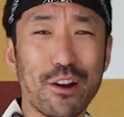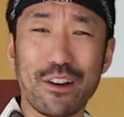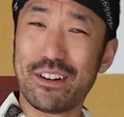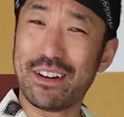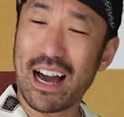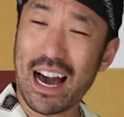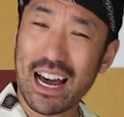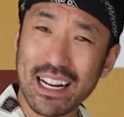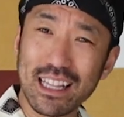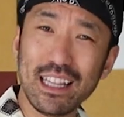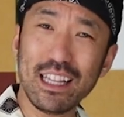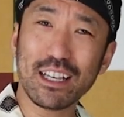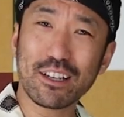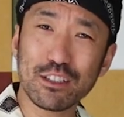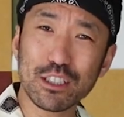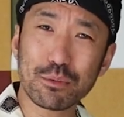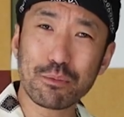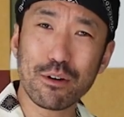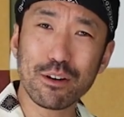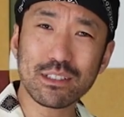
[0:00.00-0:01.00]
Are you not a
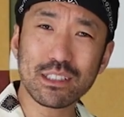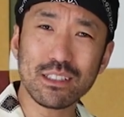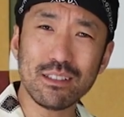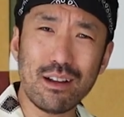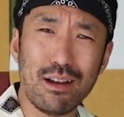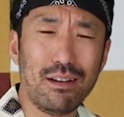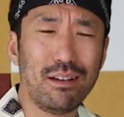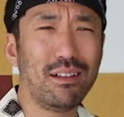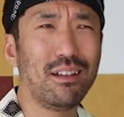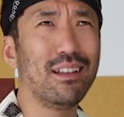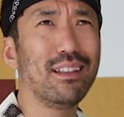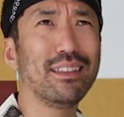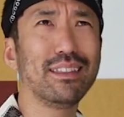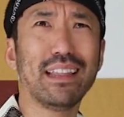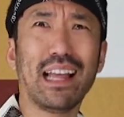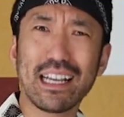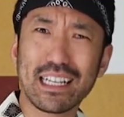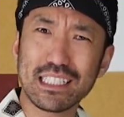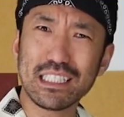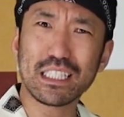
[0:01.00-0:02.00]
licorice person?
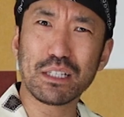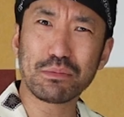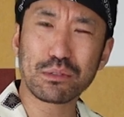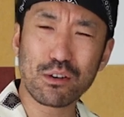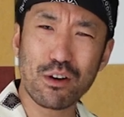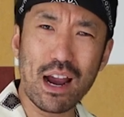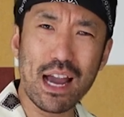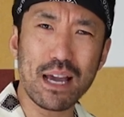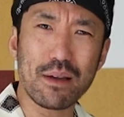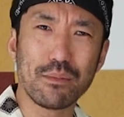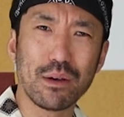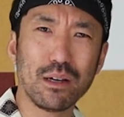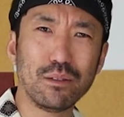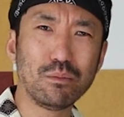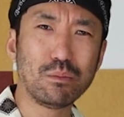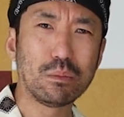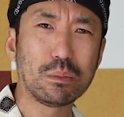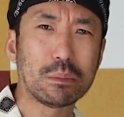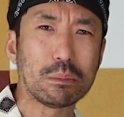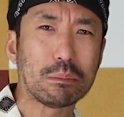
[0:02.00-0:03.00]
Like and subscribe.
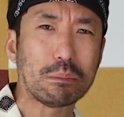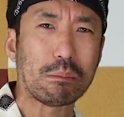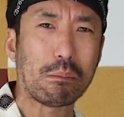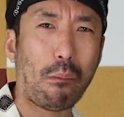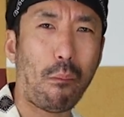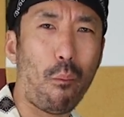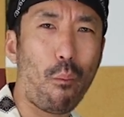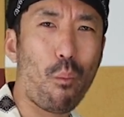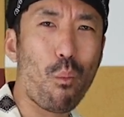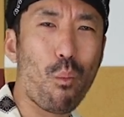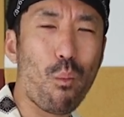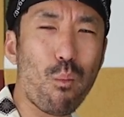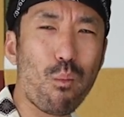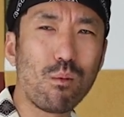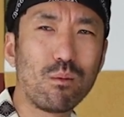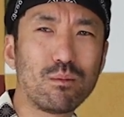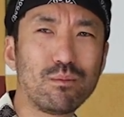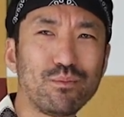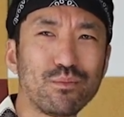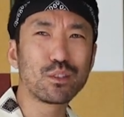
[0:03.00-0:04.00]

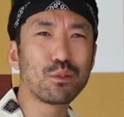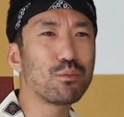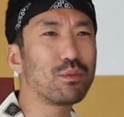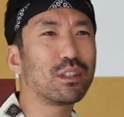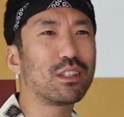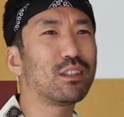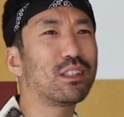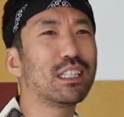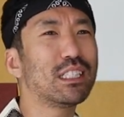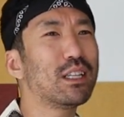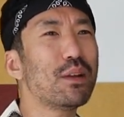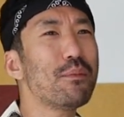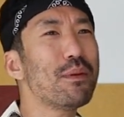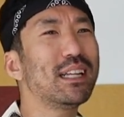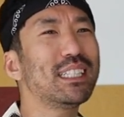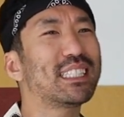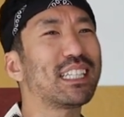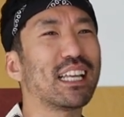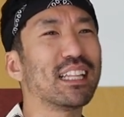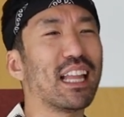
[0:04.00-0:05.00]
Does
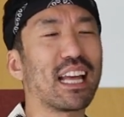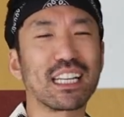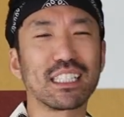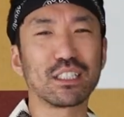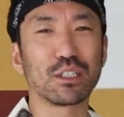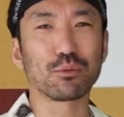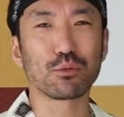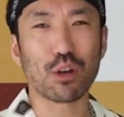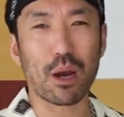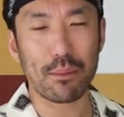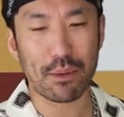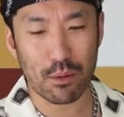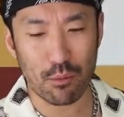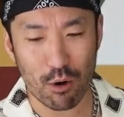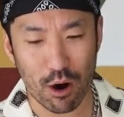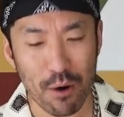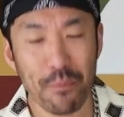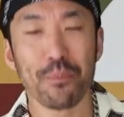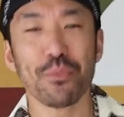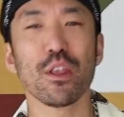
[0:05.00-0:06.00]
anybody say like and subscribe
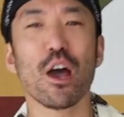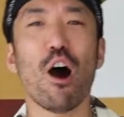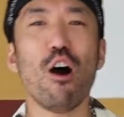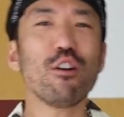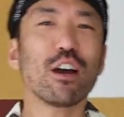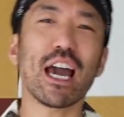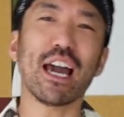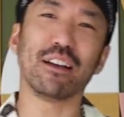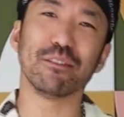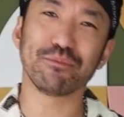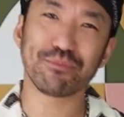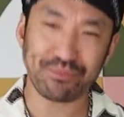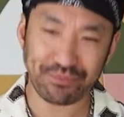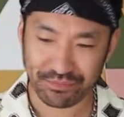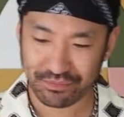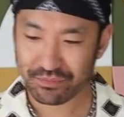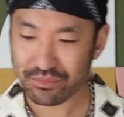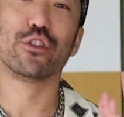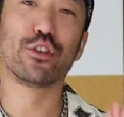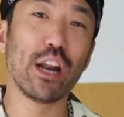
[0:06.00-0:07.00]
anymore?
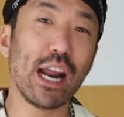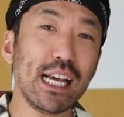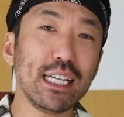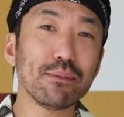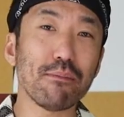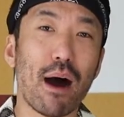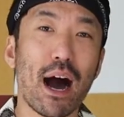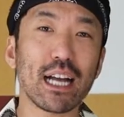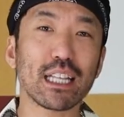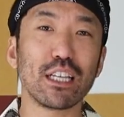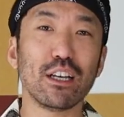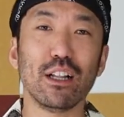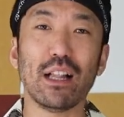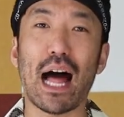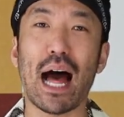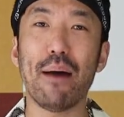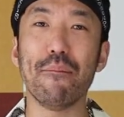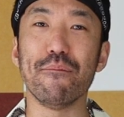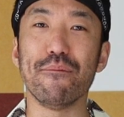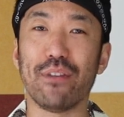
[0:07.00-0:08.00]
Okay, today's
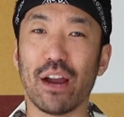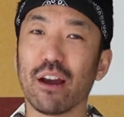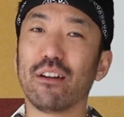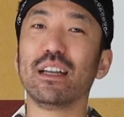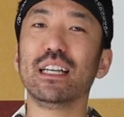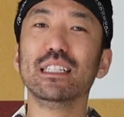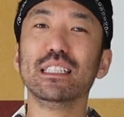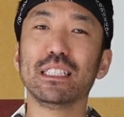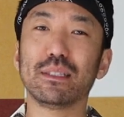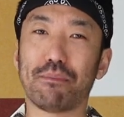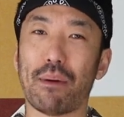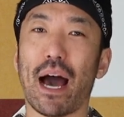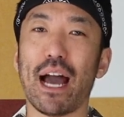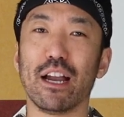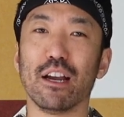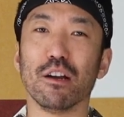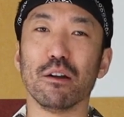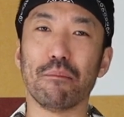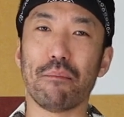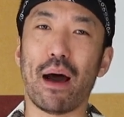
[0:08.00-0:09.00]
mocktail, I'm very
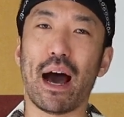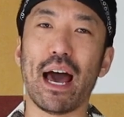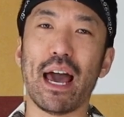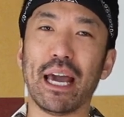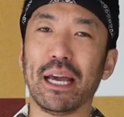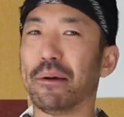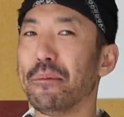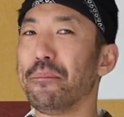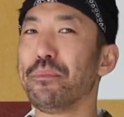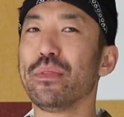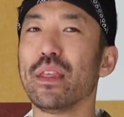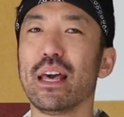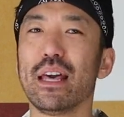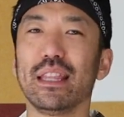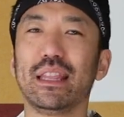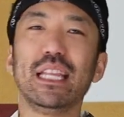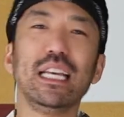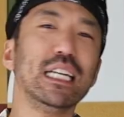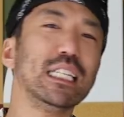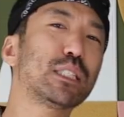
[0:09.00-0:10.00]
inspired by
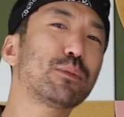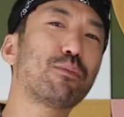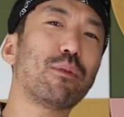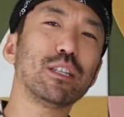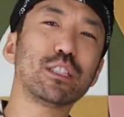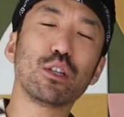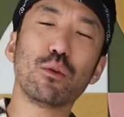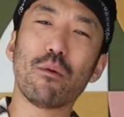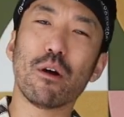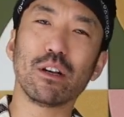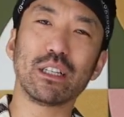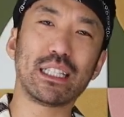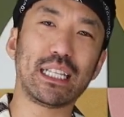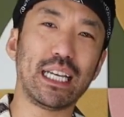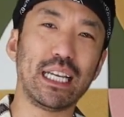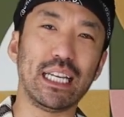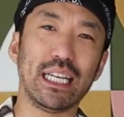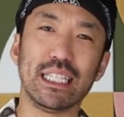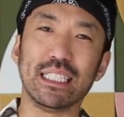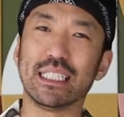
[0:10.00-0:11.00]
the espresso
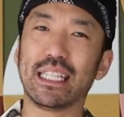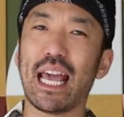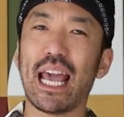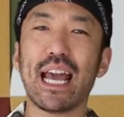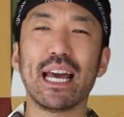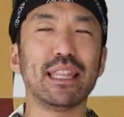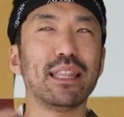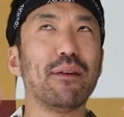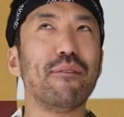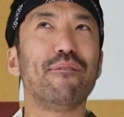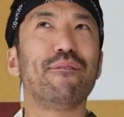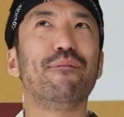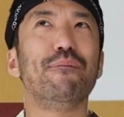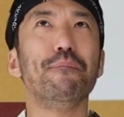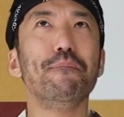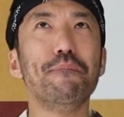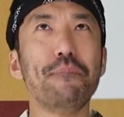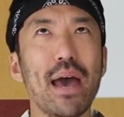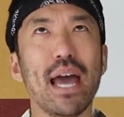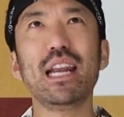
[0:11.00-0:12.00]
martinis and the
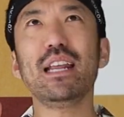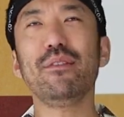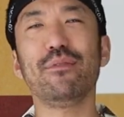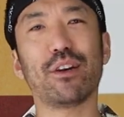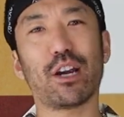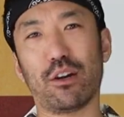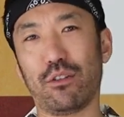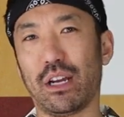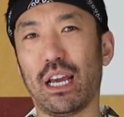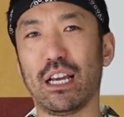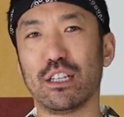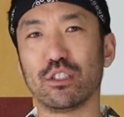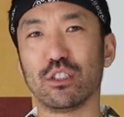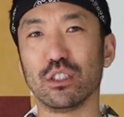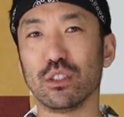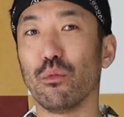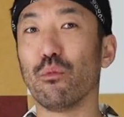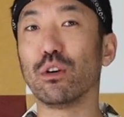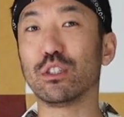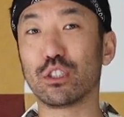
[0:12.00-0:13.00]
many
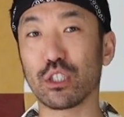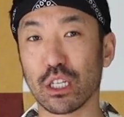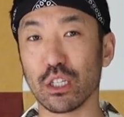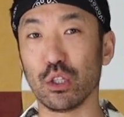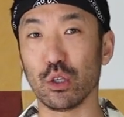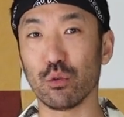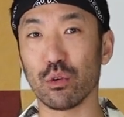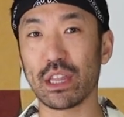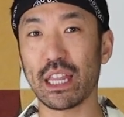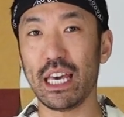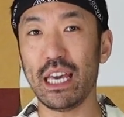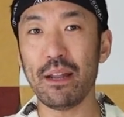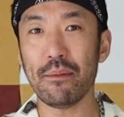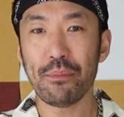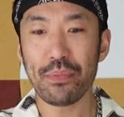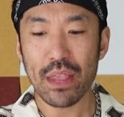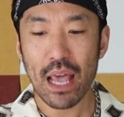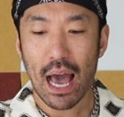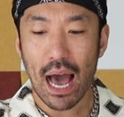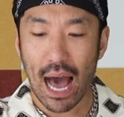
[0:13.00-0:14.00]
variations of what you can do with it.